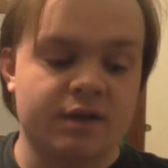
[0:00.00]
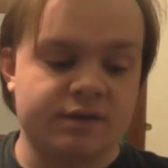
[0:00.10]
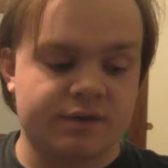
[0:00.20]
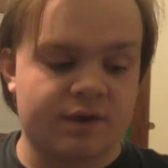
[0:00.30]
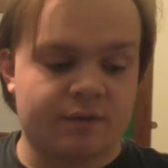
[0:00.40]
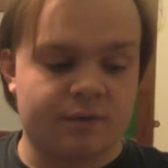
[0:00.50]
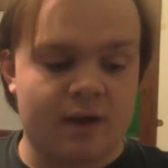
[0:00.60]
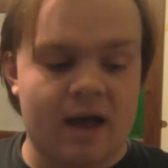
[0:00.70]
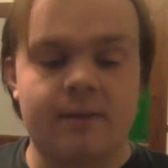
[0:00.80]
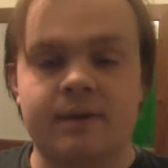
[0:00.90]
So
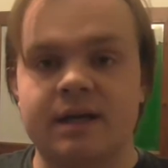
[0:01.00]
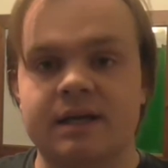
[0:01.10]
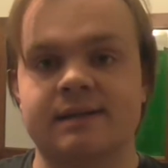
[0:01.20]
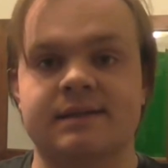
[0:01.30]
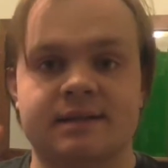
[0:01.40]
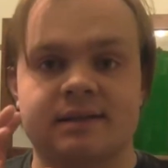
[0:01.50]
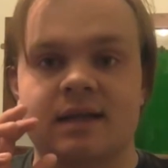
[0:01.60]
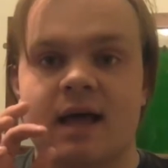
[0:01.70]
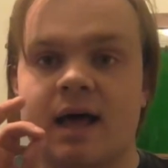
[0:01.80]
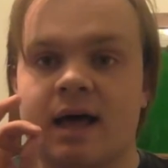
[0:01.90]
how it is is
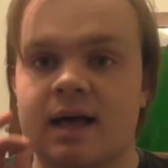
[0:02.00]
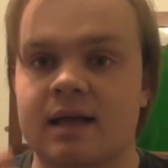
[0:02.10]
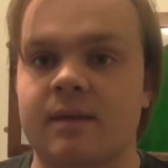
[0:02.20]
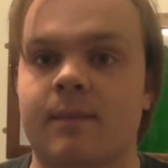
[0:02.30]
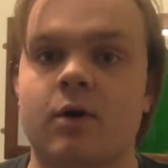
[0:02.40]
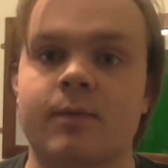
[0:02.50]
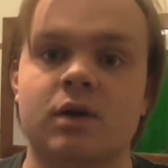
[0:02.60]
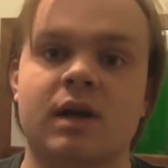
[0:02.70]
that at the moment